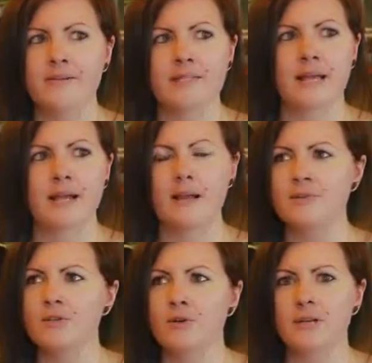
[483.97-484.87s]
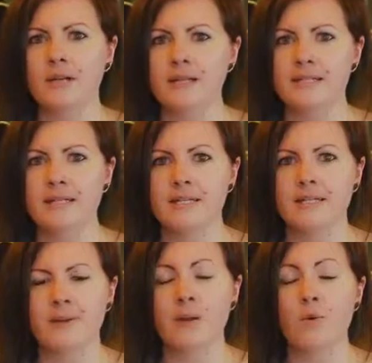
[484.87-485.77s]
I was like, I'm so good at
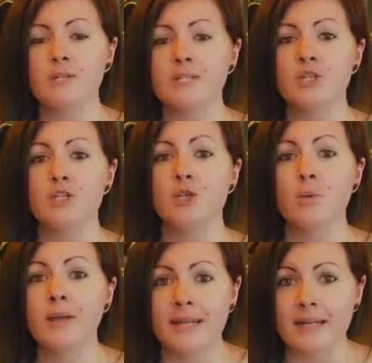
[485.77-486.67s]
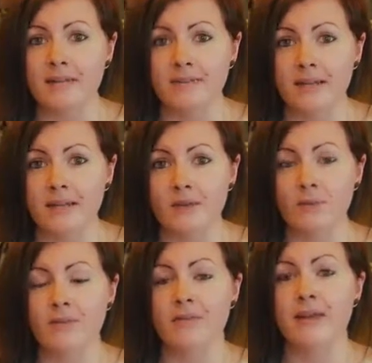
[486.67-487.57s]
ideas, but I wasn't doing anything
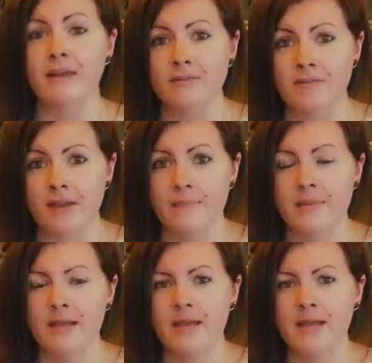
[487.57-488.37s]
with any of them.